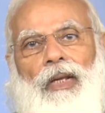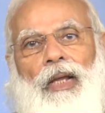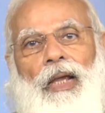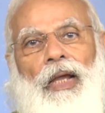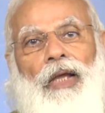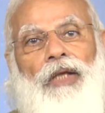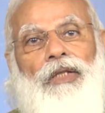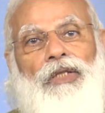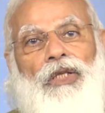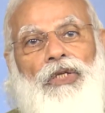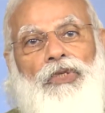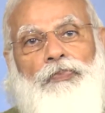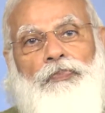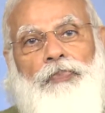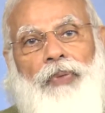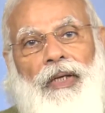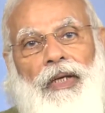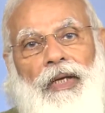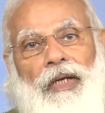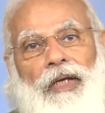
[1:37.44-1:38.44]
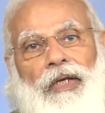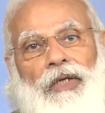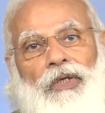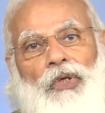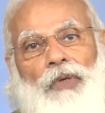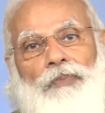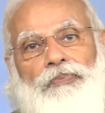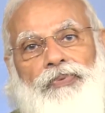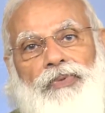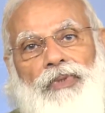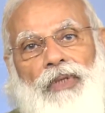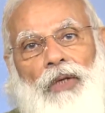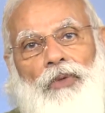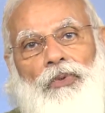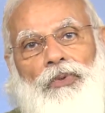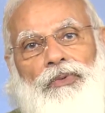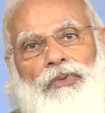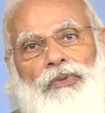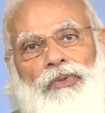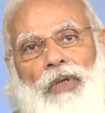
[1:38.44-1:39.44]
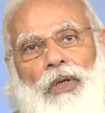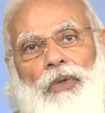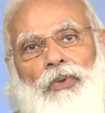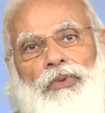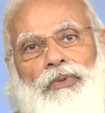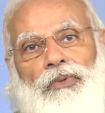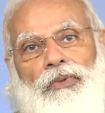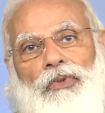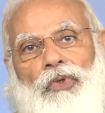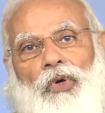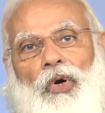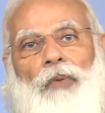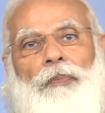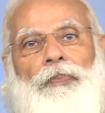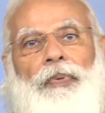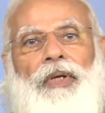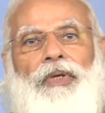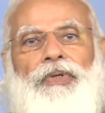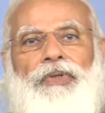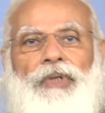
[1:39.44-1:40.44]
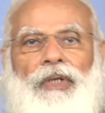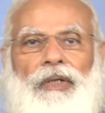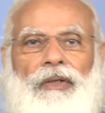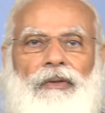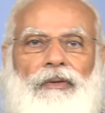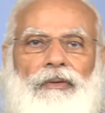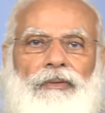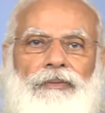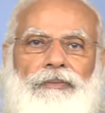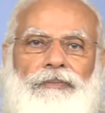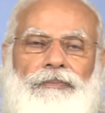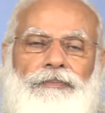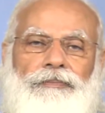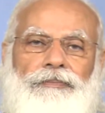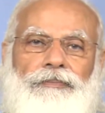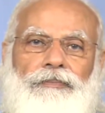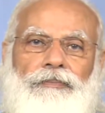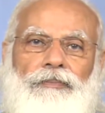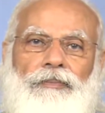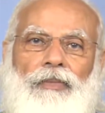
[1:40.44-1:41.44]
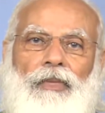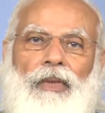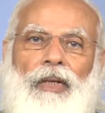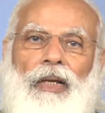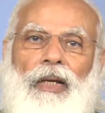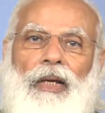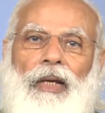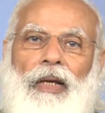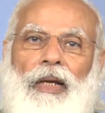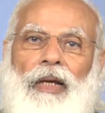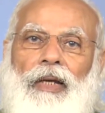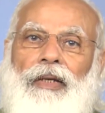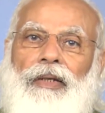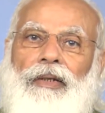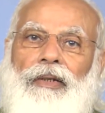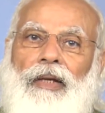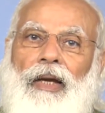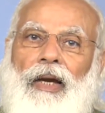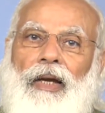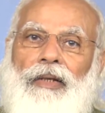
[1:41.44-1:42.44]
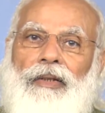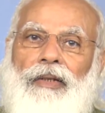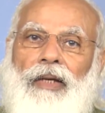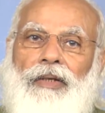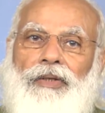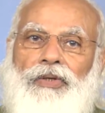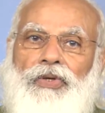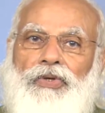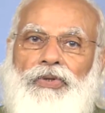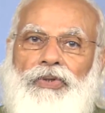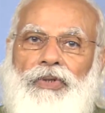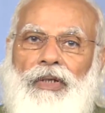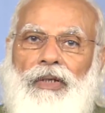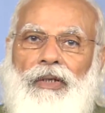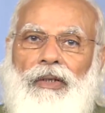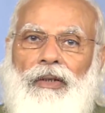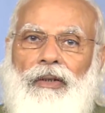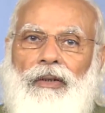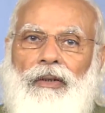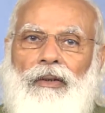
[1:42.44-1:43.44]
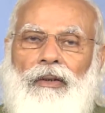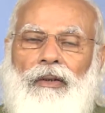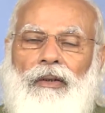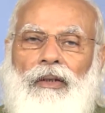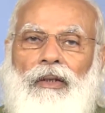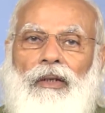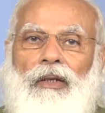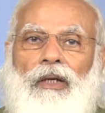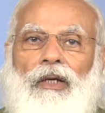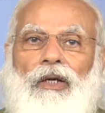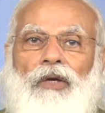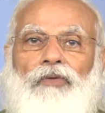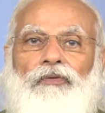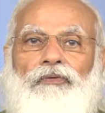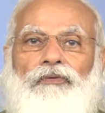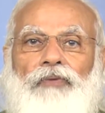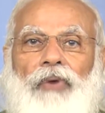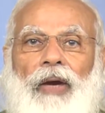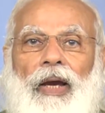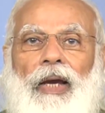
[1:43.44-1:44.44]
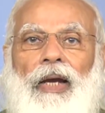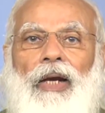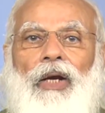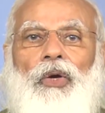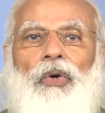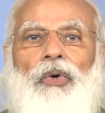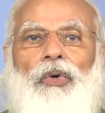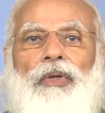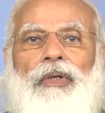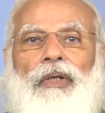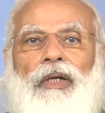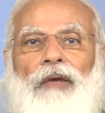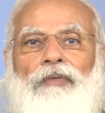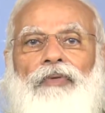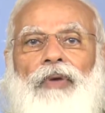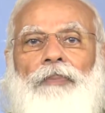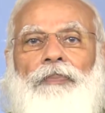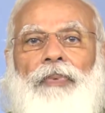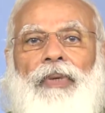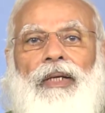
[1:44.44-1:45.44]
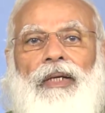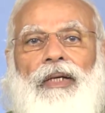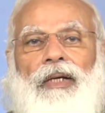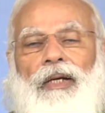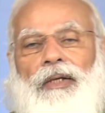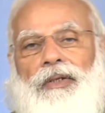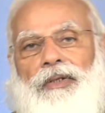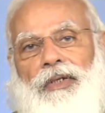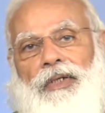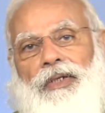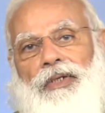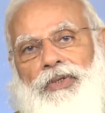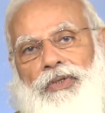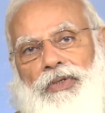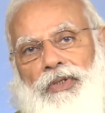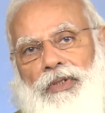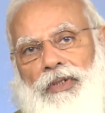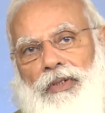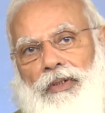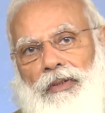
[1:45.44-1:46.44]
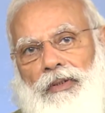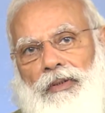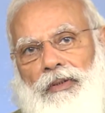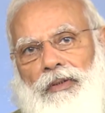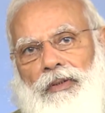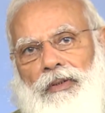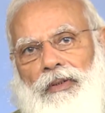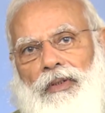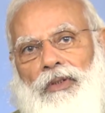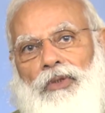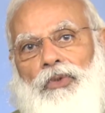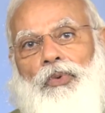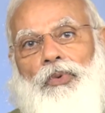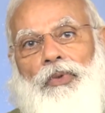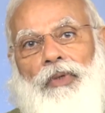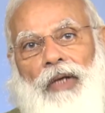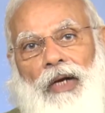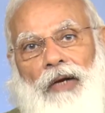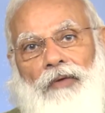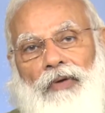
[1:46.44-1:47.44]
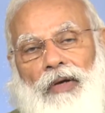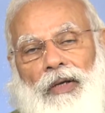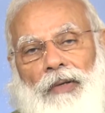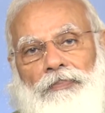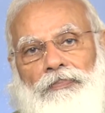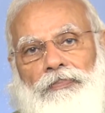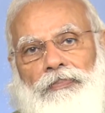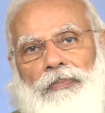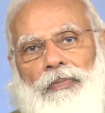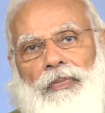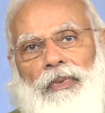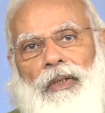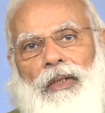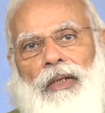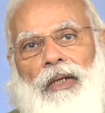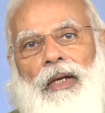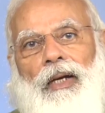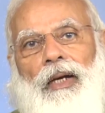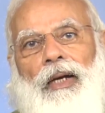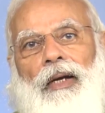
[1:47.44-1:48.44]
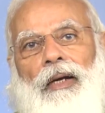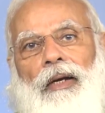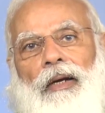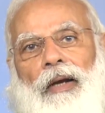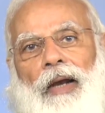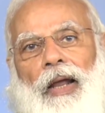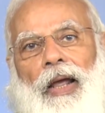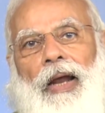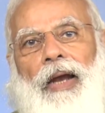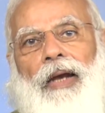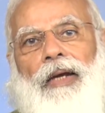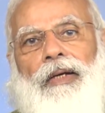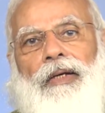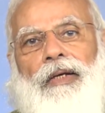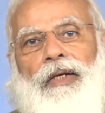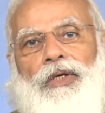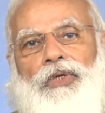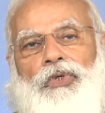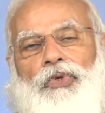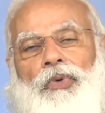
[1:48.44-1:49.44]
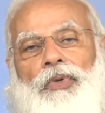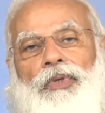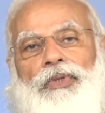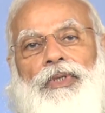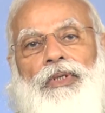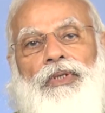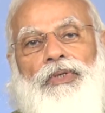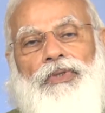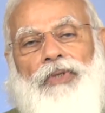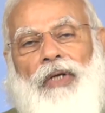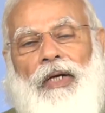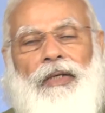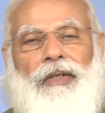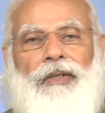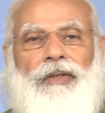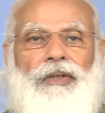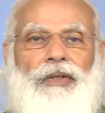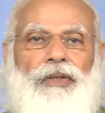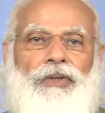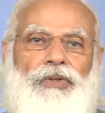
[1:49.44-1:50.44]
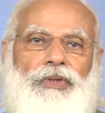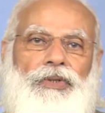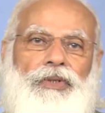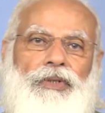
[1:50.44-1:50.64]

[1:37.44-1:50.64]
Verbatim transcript: In the spirit of South-South cooperation, India is assisting fellow developing countries to develop land restoration strategies.